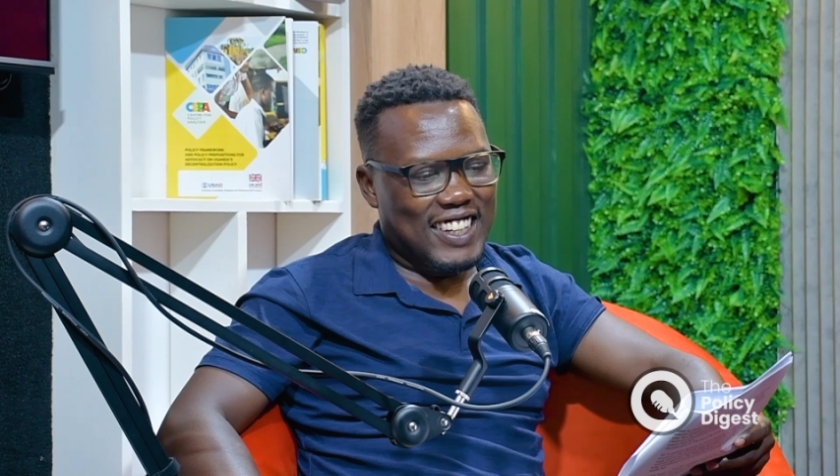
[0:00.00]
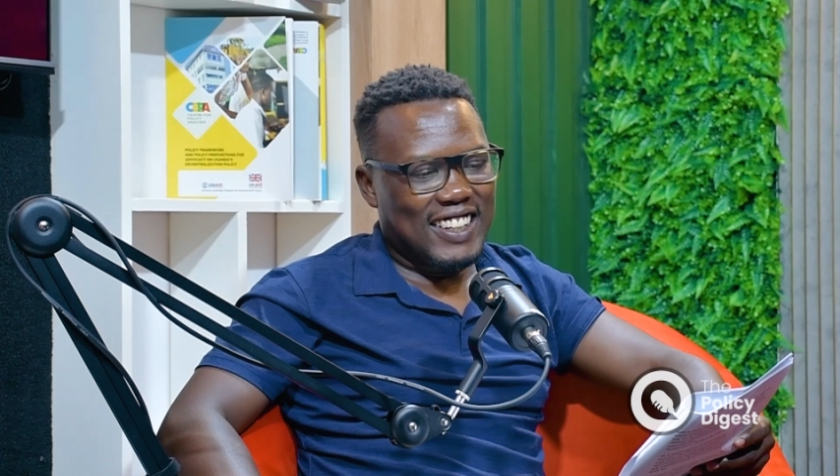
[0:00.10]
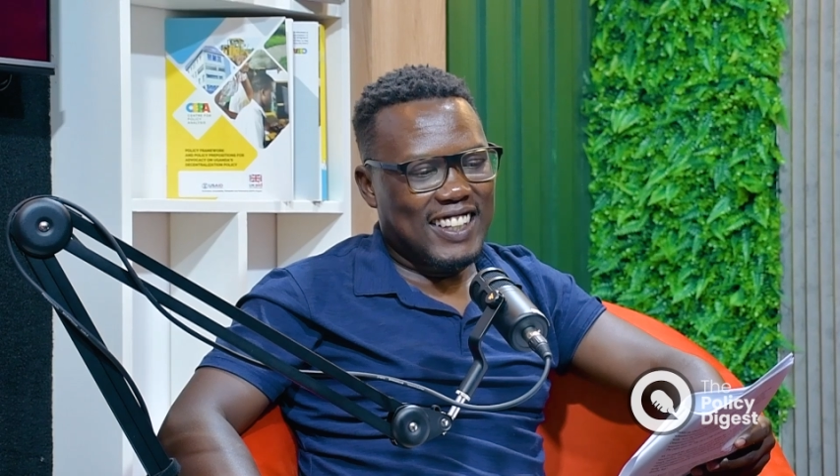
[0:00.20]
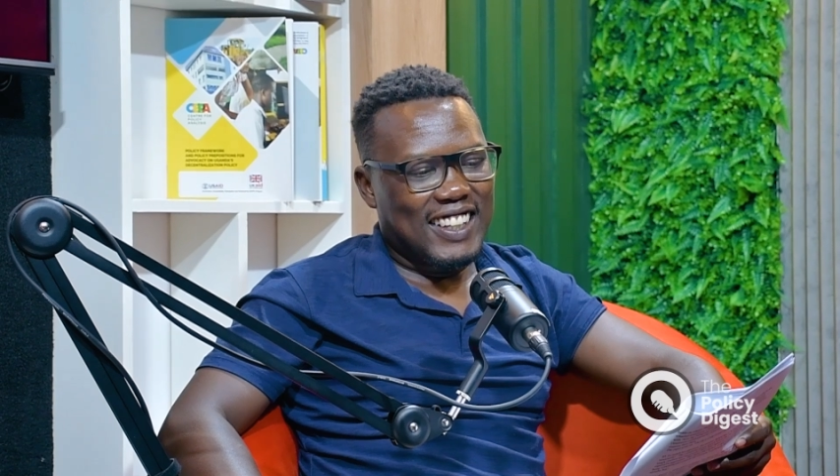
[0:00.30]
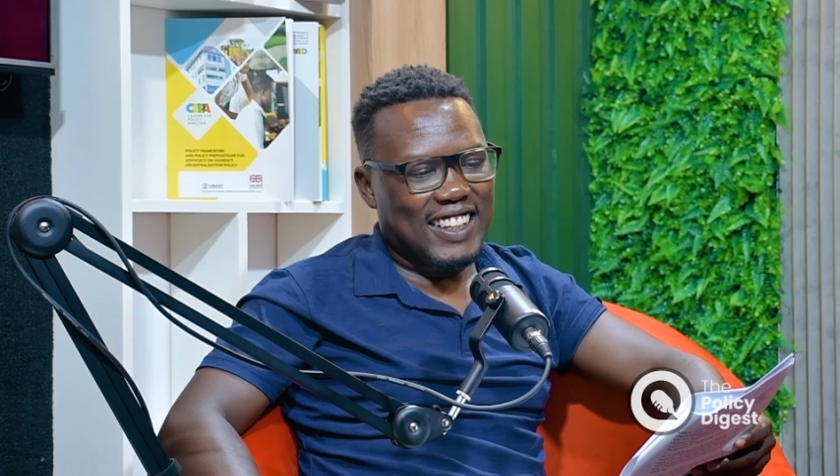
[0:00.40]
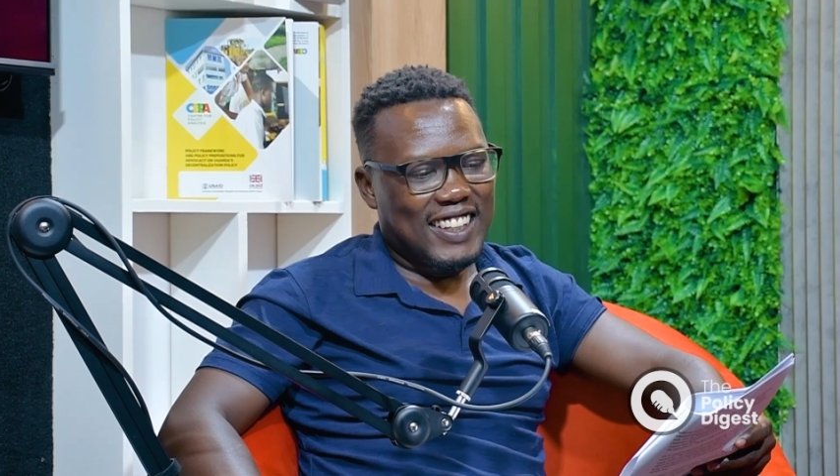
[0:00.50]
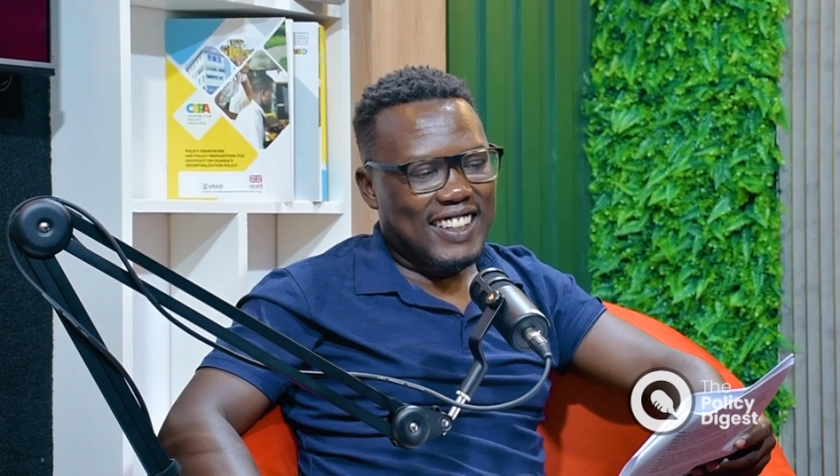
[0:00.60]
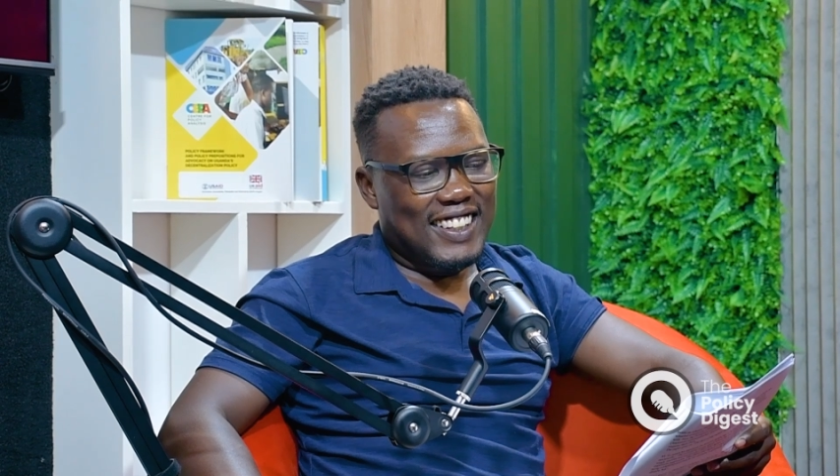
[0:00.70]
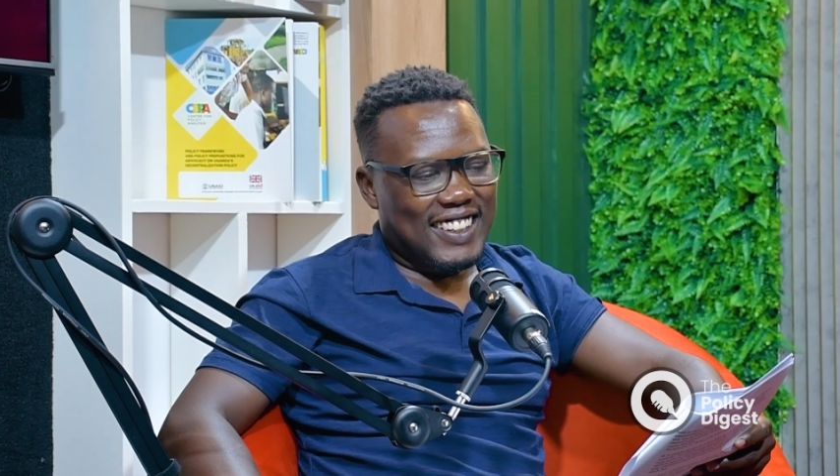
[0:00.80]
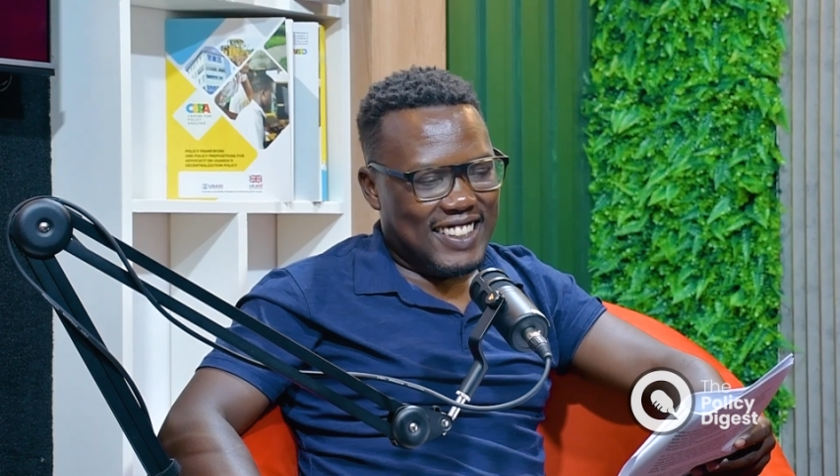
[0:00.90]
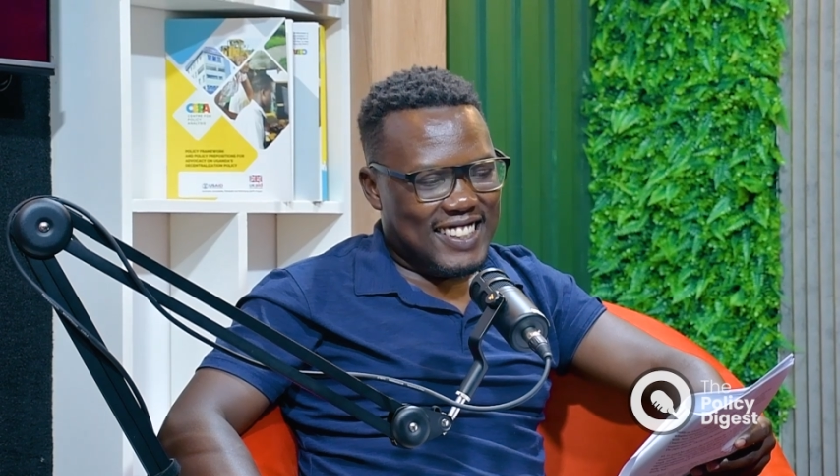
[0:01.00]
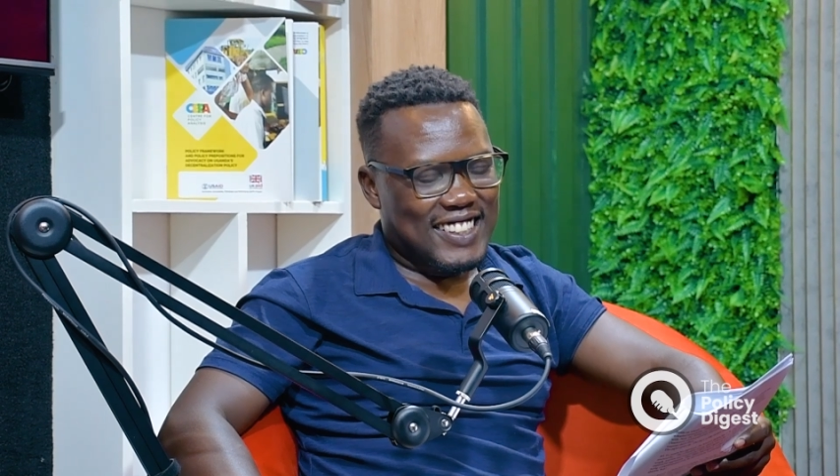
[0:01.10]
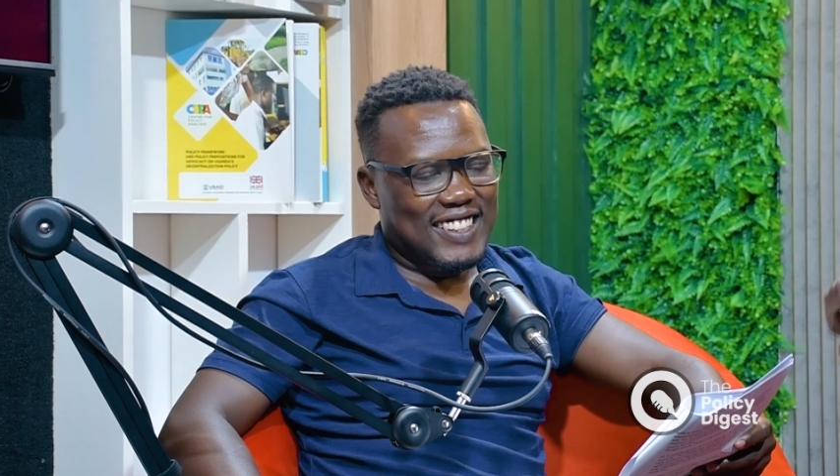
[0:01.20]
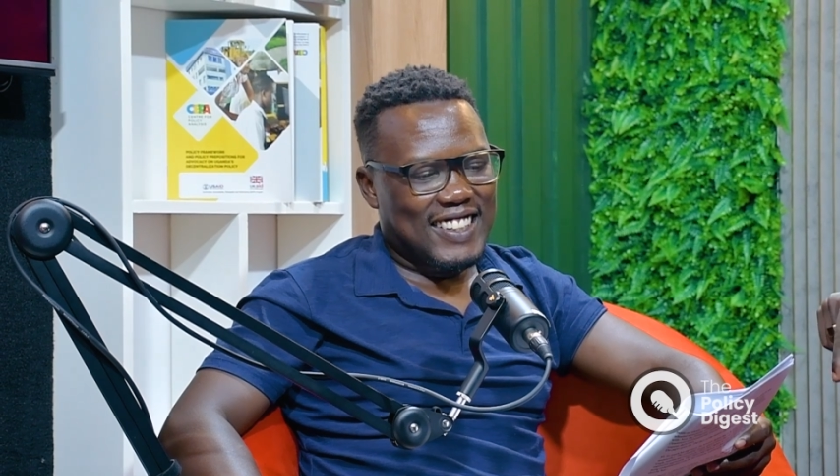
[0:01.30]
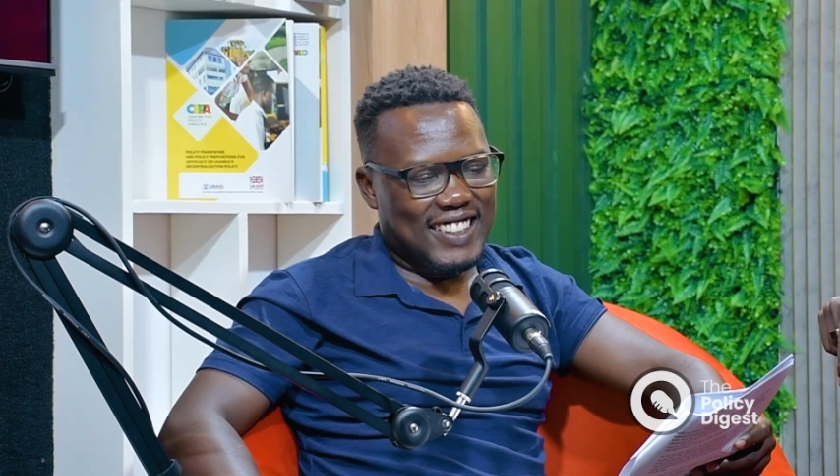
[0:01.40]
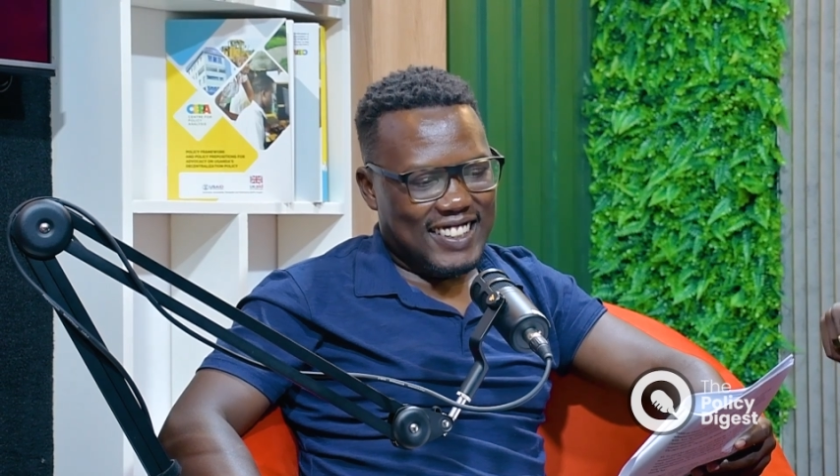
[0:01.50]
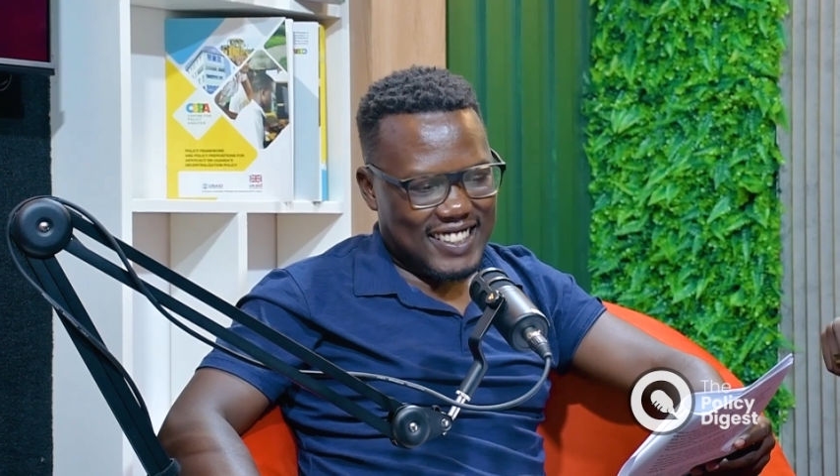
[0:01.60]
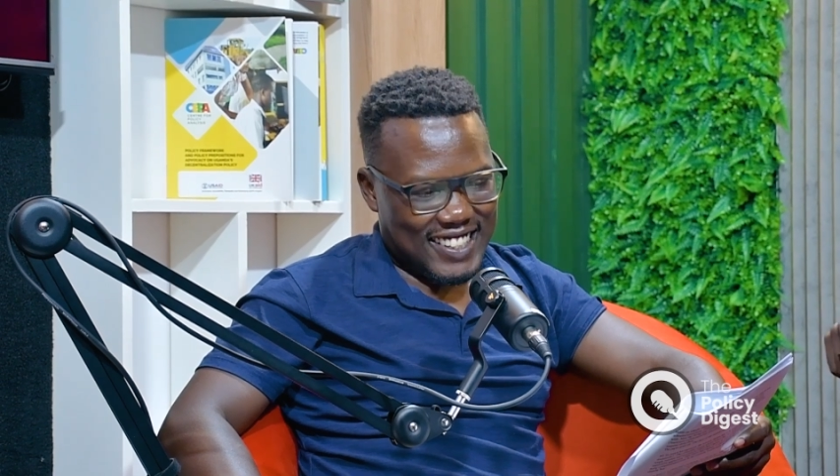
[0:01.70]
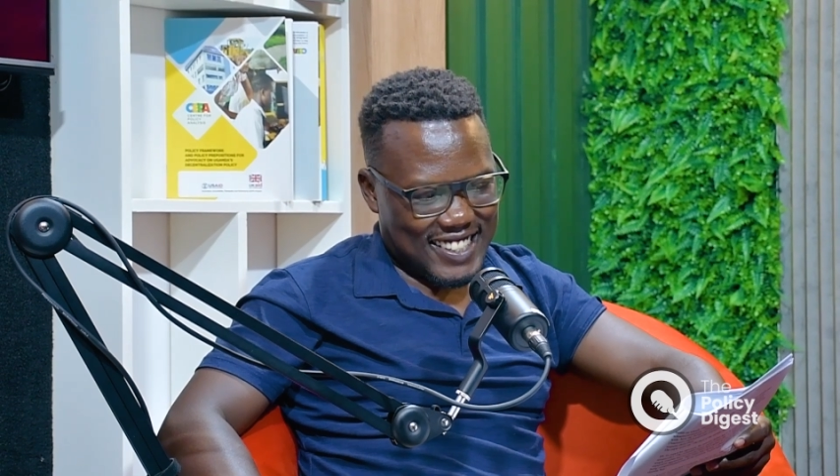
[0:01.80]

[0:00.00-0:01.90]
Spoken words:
I'll respond to the Ugandan version,